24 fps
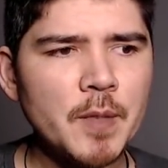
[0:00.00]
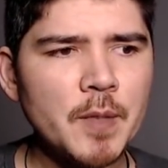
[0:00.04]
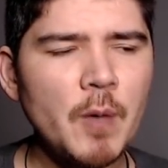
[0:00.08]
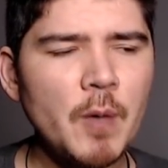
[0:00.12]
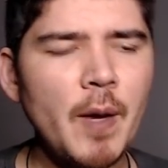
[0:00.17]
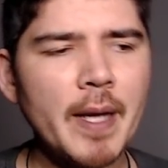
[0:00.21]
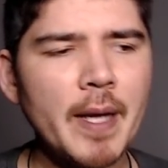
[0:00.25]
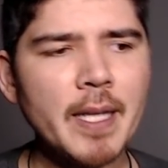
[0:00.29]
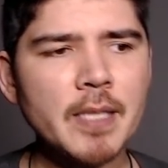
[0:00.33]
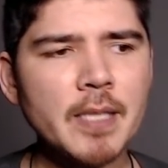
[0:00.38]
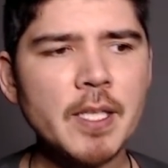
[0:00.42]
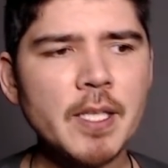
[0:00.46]
Oh,
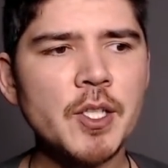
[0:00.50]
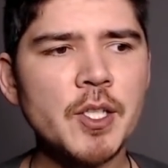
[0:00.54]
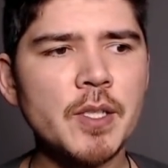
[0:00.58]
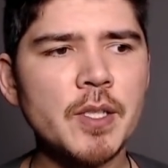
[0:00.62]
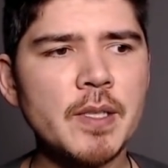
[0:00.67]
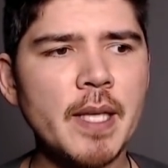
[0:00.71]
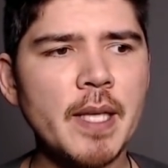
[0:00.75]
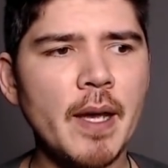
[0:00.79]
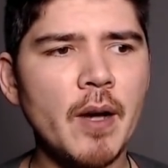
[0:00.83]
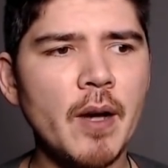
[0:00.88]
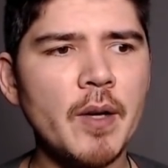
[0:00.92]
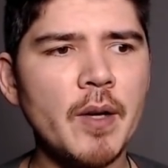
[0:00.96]
I guess I should
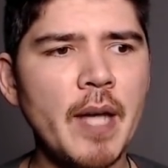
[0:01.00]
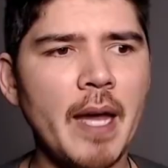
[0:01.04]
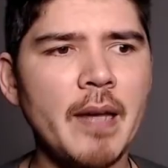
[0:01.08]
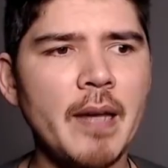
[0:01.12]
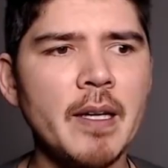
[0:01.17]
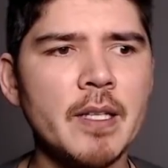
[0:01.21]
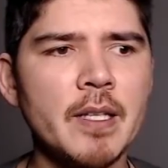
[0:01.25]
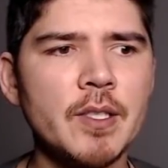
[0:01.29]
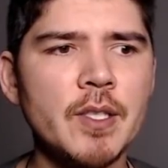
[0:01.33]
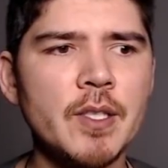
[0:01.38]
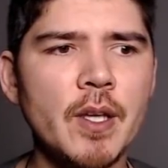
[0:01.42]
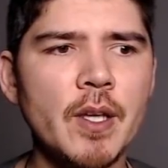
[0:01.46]
say,
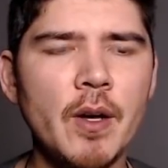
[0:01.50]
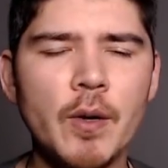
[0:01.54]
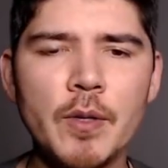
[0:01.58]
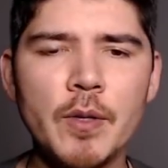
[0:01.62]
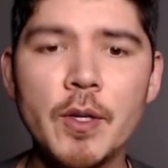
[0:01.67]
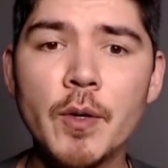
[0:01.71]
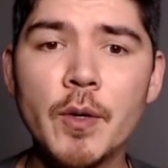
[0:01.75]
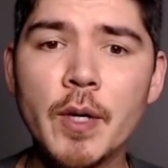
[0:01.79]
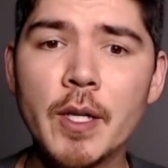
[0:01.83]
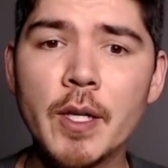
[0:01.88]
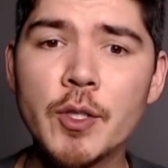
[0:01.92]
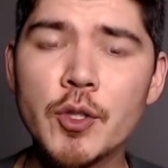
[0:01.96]
okay, so
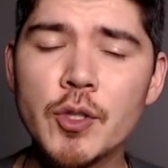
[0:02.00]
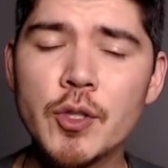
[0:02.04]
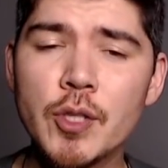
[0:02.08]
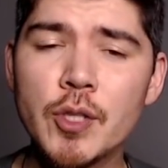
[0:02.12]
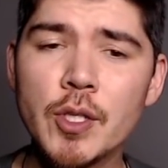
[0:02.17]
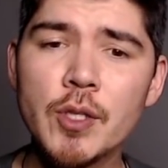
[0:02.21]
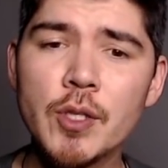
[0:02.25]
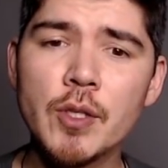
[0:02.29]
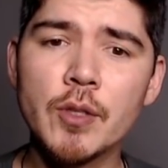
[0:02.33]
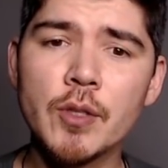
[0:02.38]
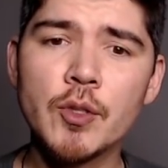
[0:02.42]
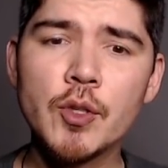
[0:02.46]
you can
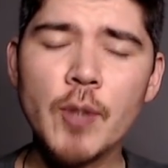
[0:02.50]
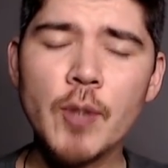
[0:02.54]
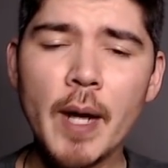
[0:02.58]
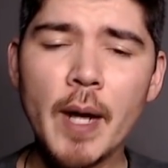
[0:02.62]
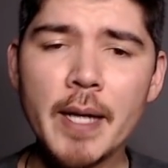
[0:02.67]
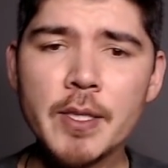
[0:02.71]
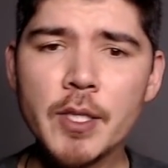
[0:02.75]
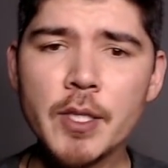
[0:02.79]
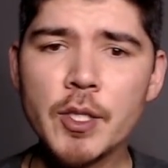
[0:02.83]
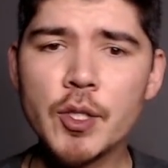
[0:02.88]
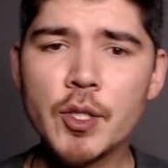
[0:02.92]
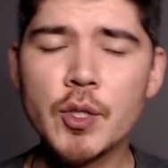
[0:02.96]
just
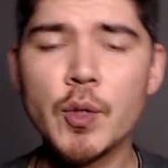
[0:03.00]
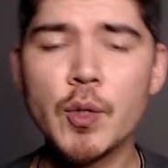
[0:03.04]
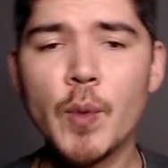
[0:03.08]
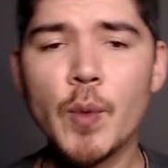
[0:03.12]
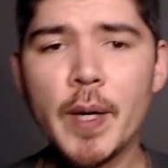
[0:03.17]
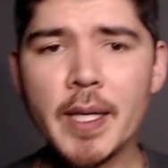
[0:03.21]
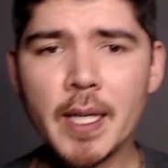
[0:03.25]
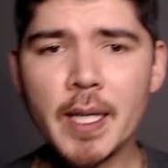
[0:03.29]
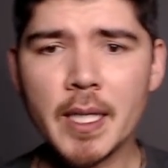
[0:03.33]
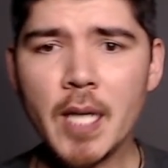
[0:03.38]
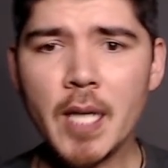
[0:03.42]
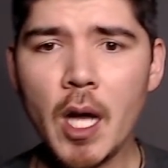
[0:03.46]
try to
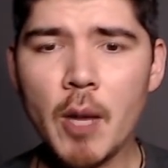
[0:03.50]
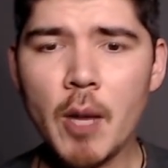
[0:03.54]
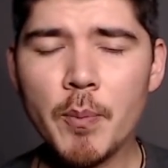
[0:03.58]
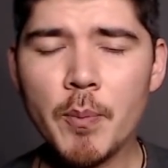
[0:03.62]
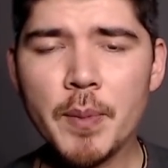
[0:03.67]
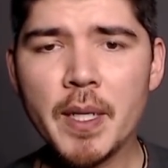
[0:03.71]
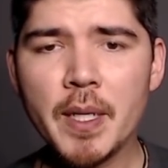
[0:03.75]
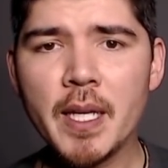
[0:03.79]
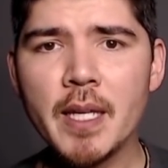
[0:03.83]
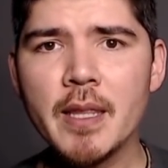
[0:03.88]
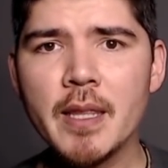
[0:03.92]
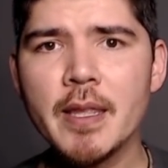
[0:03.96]
join a
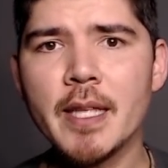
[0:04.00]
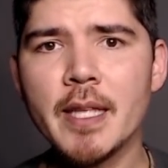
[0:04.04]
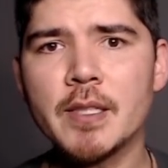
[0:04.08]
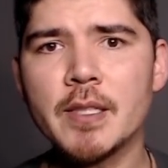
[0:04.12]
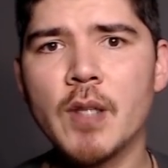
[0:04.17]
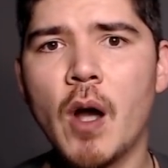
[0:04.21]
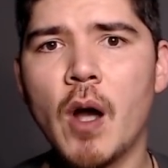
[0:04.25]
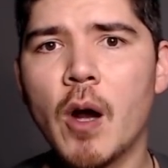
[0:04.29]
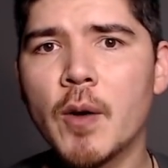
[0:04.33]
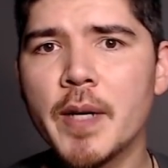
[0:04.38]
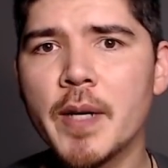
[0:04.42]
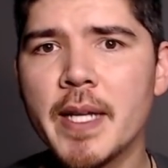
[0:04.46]
company
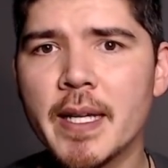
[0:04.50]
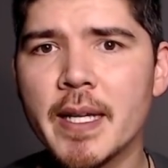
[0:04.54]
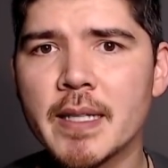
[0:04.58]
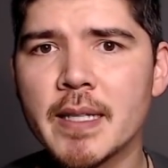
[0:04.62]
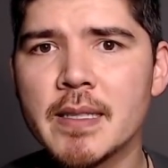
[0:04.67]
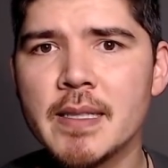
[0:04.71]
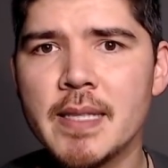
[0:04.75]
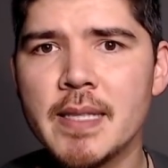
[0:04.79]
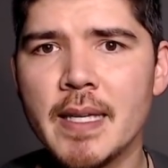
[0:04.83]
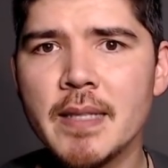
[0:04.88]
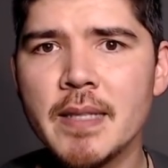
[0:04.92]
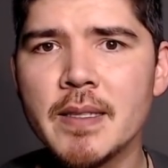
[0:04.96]
that already
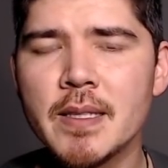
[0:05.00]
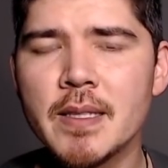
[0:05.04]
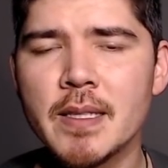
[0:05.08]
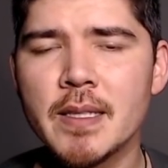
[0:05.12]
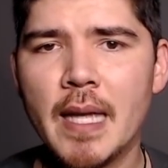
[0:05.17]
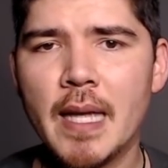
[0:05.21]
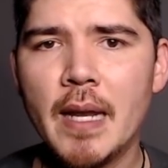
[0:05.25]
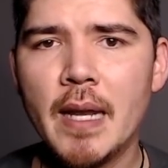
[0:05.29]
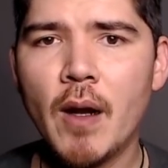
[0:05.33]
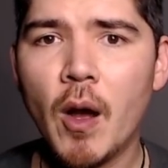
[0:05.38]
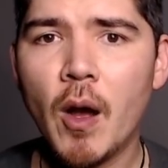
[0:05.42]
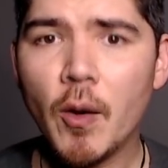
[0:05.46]

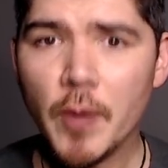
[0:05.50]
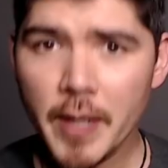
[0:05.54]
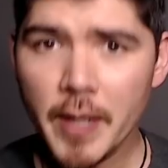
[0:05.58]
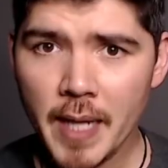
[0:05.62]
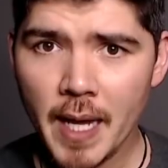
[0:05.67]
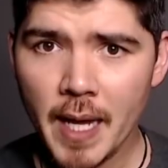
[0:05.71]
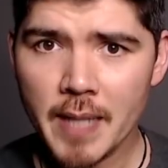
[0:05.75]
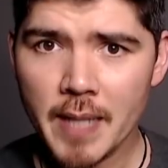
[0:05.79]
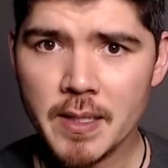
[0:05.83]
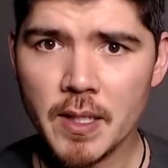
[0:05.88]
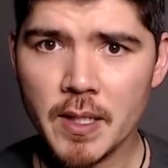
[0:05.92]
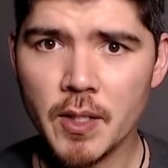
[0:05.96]
exists and already
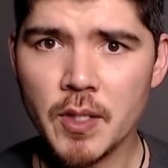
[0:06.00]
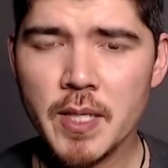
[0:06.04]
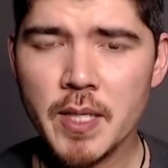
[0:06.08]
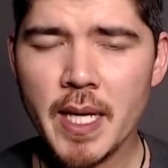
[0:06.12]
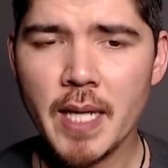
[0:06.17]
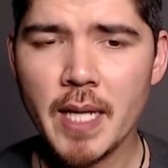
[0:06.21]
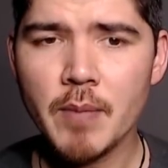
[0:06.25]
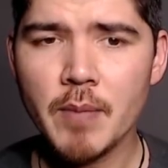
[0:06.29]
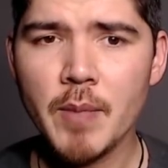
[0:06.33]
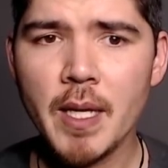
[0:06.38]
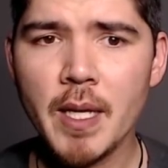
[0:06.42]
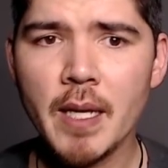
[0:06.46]
has
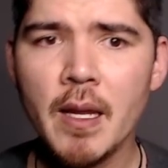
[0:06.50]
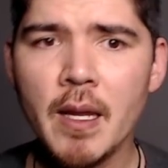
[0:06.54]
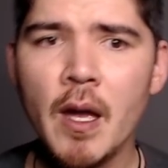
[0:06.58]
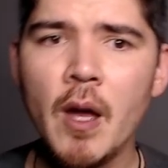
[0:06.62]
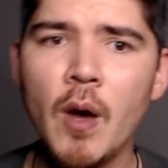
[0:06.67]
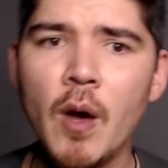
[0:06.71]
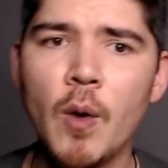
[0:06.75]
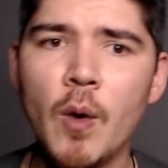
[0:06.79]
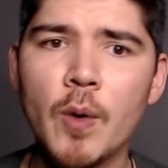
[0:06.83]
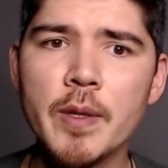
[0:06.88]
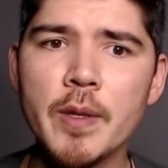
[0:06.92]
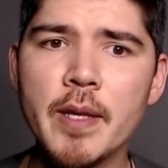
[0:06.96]
entertainment,
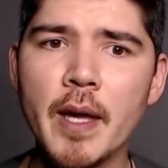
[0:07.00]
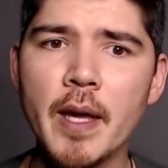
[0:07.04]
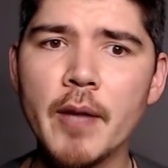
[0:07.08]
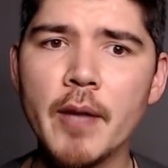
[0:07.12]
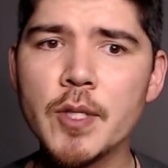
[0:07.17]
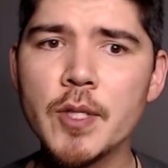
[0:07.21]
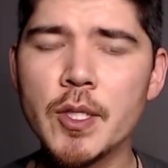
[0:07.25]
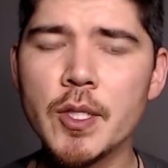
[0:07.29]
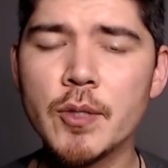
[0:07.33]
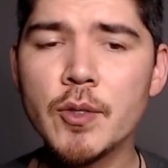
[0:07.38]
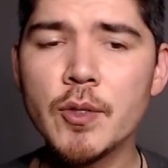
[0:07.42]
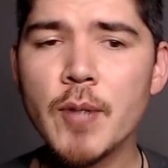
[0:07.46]
or the
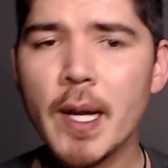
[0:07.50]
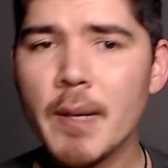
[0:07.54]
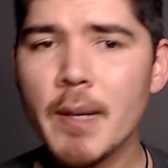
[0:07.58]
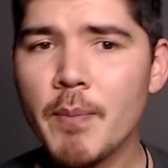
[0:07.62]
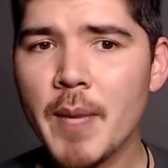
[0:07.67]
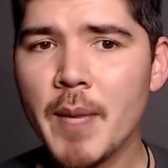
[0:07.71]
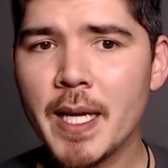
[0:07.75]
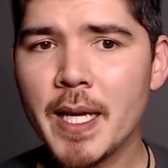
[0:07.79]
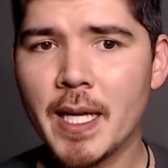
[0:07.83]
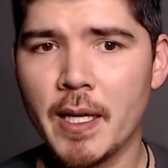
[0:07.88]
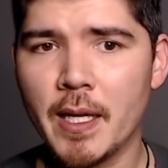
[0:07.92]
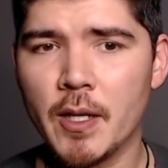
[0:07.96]
others, you try to
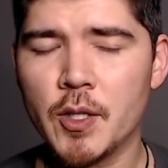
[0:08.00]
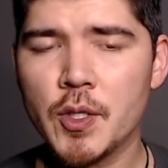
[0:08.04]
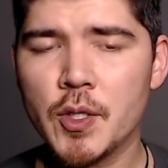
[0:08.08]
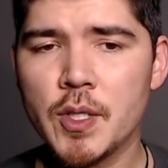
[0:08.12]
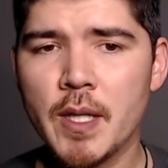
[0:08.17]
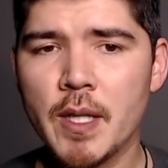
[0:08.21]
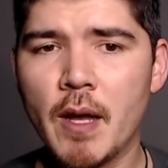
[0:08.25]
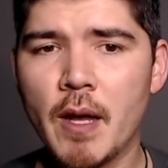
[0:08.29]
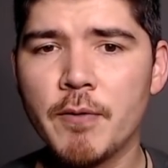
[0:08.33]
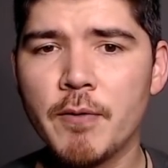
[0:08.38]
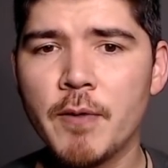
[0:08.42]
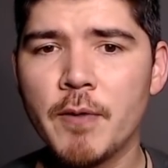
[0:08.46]
make it
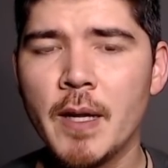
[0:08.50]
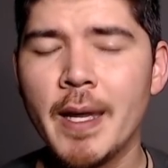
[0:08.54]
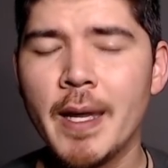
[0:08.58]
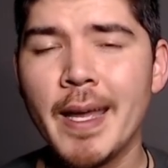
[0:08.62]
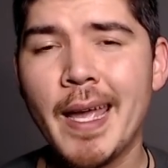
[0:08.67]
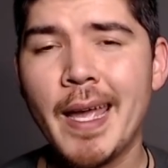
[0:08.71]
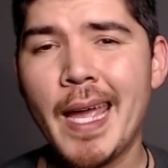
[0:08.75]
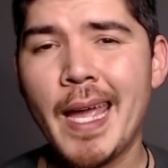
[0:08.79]
yourself.